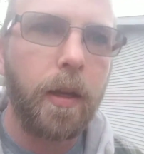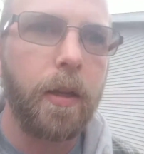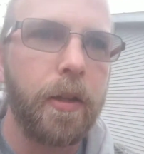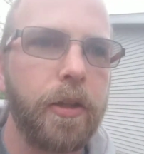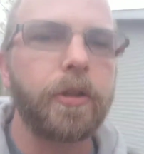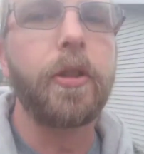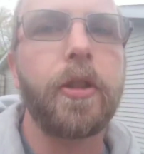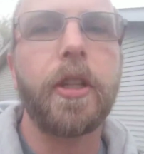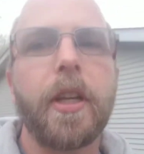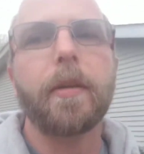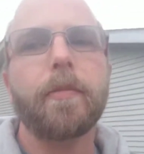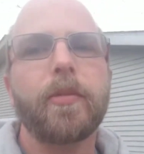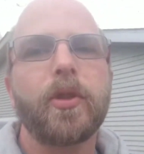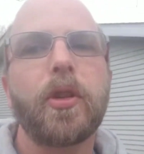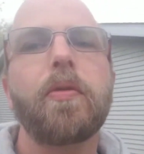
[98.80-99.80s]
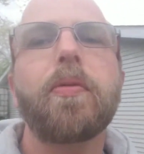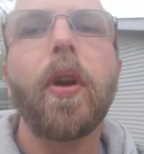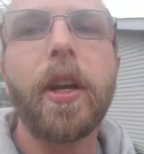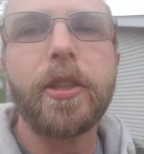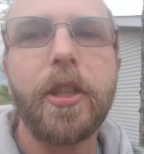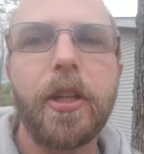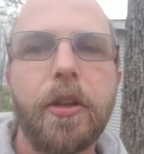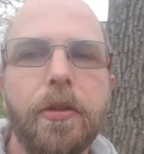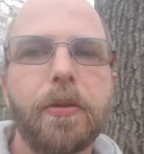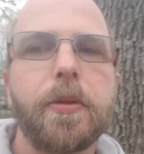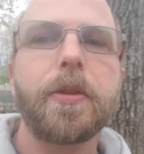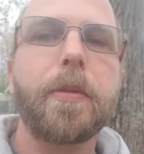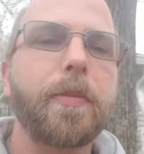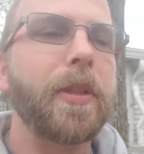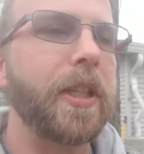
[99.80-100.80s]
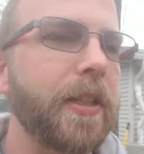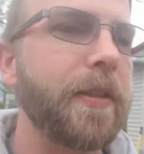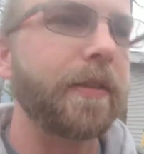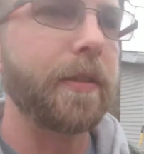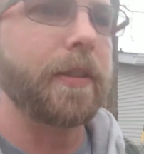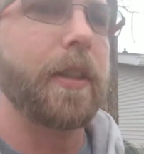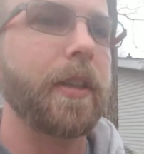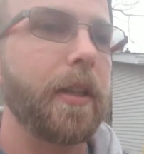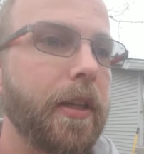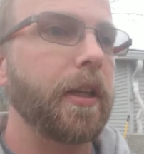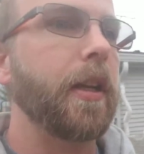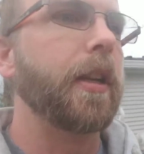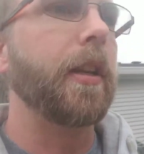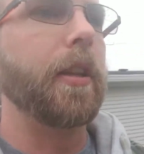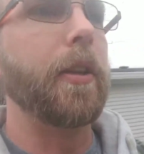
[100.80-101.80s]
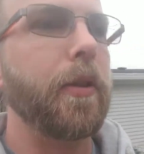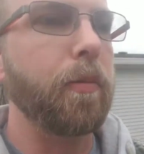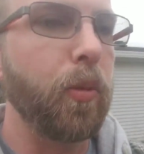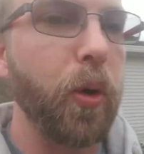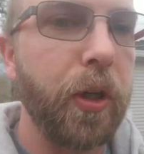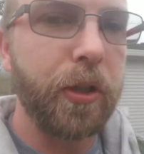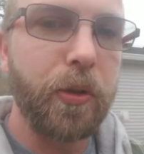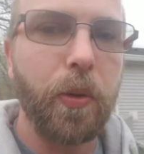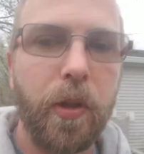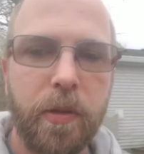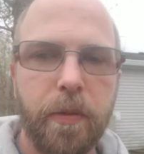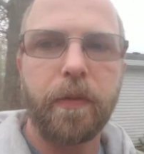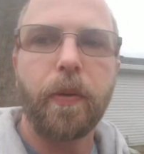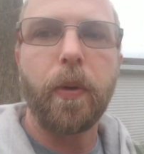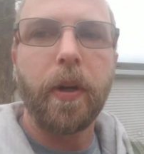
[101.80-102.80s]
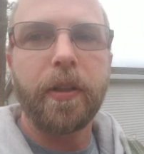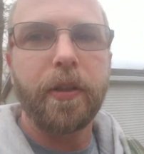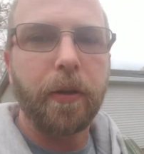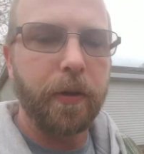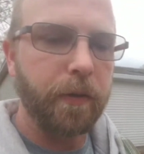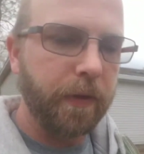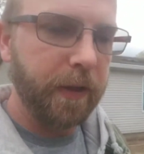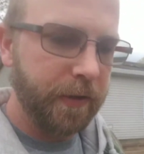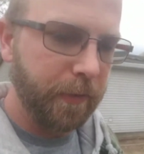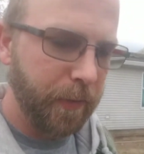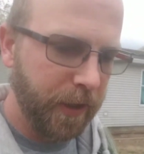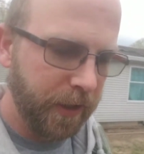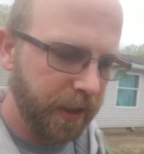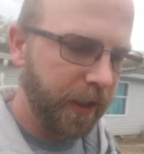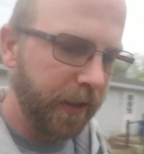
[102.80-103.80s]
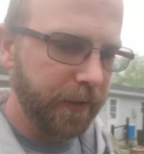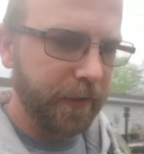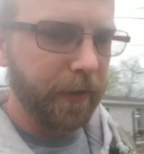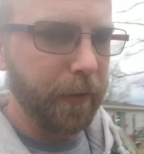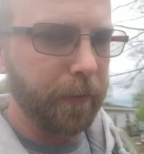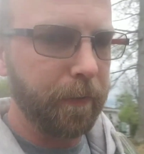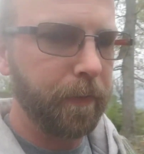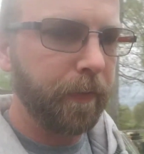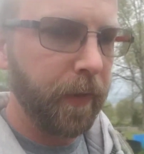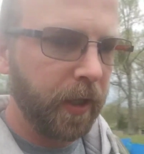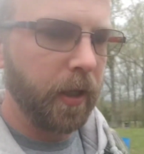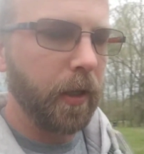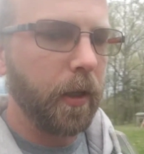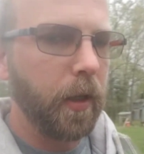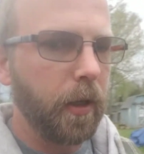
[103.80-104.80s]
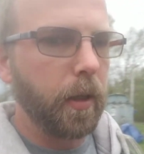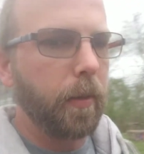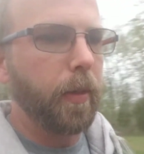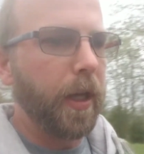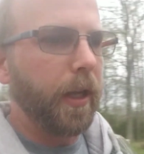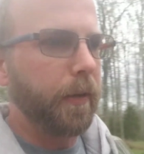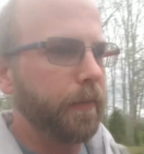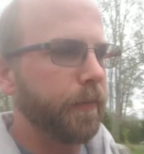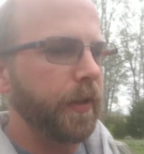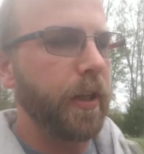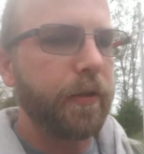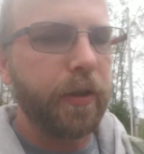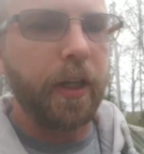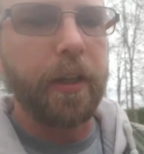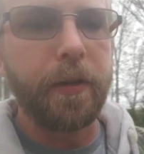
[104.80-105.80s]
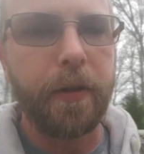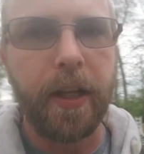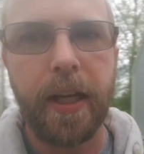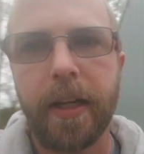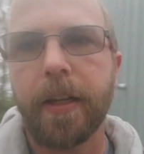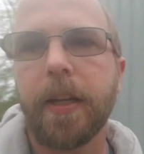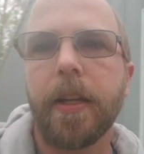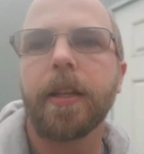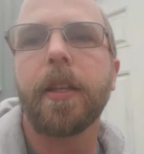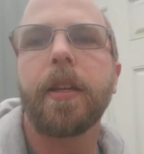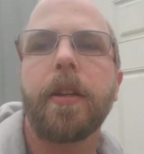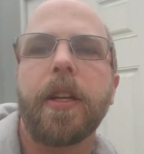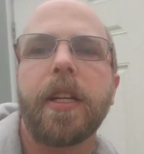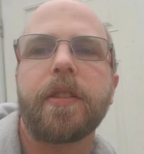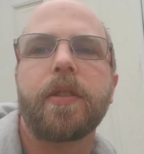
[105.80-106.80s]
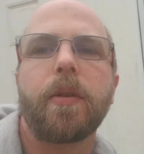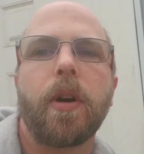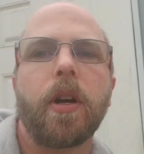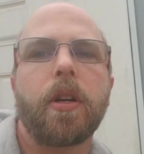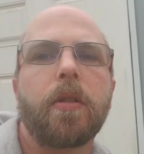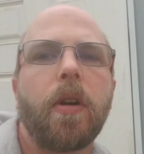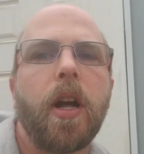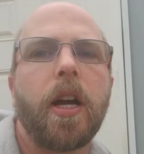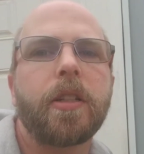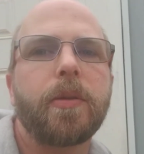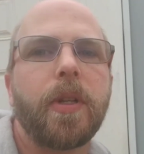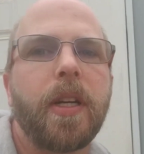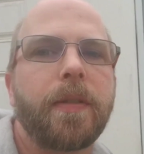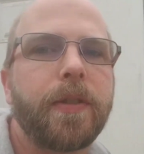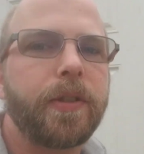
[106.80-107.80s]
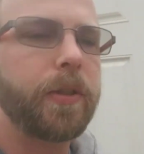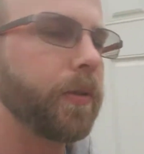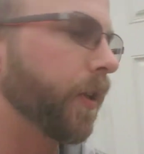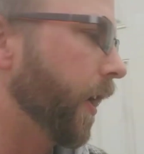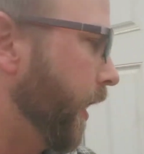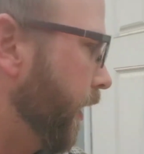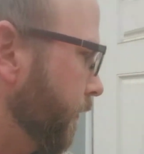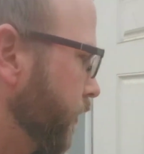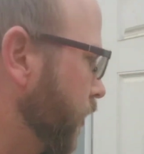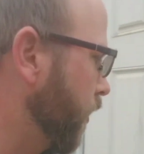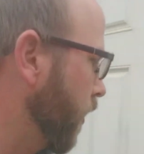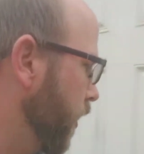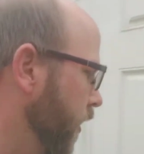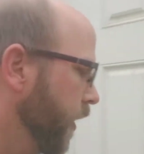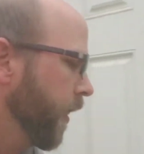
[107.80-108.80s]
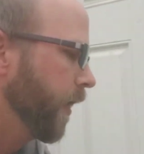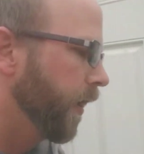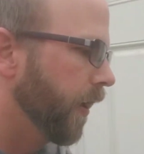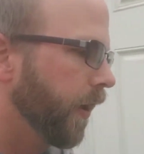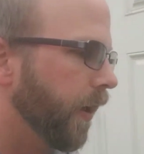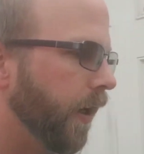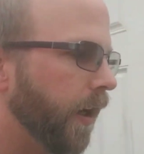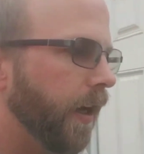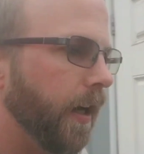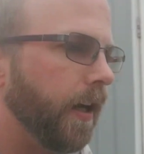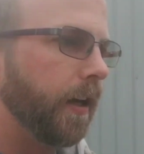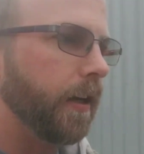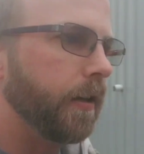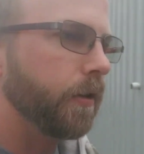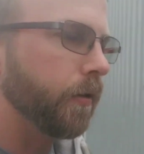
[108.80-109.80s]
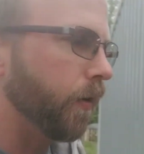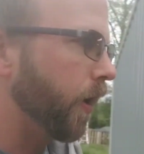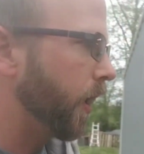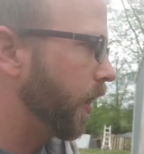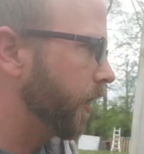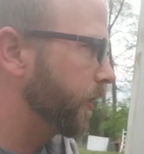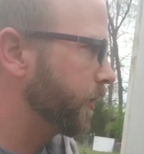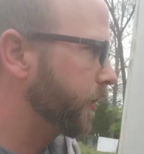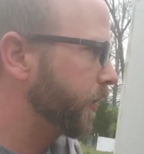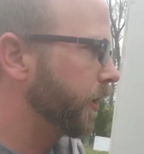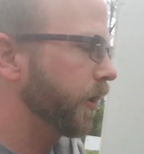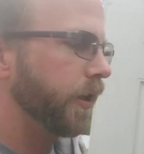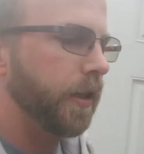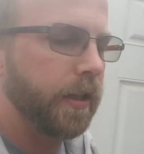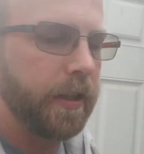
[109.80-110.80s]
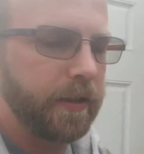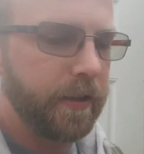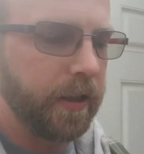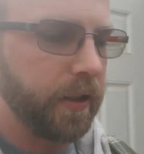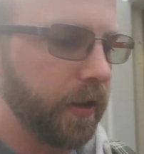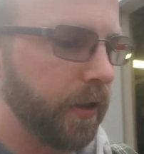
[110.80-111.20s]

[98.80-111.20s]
Usually I'm rushing through them because they're the morning chores before I start the rest of my day. So, but I'll try to do that. Then you get to our garage. We have a two and a half car uh, garage, extended